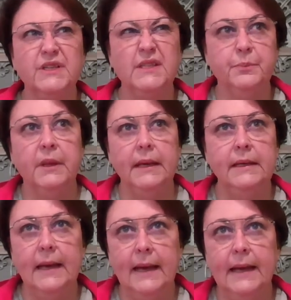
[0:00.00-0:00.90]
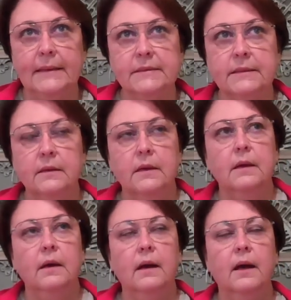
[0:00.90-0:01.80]
explained as
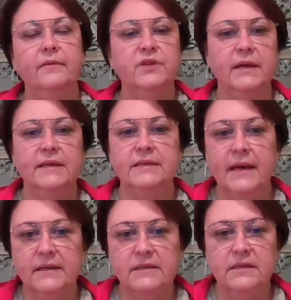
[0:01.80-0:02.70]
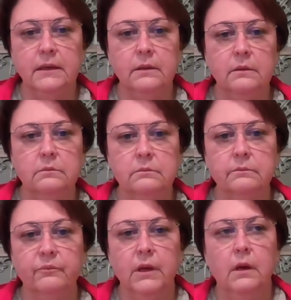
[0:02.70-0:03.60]
I've done testing,
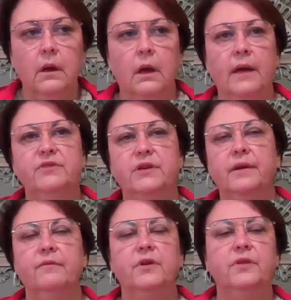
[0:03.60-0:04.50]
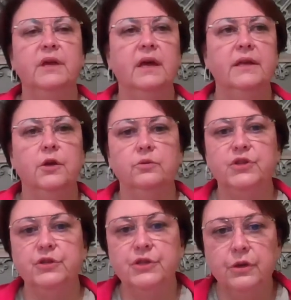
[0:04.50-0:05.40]
I've done everything I know
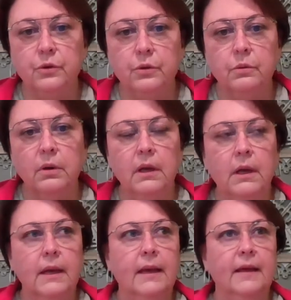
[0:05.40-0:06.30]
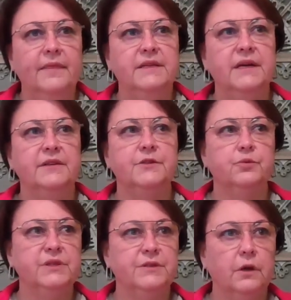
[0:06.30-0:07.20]
to do, the test
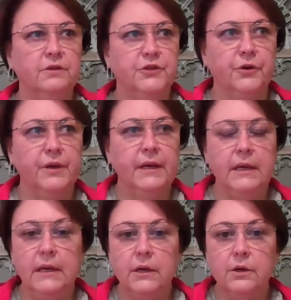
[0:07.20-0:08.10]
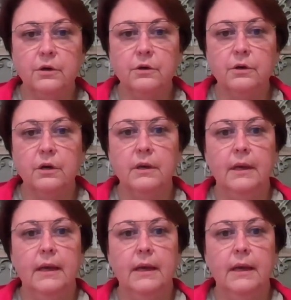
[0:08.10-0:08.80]
results are here,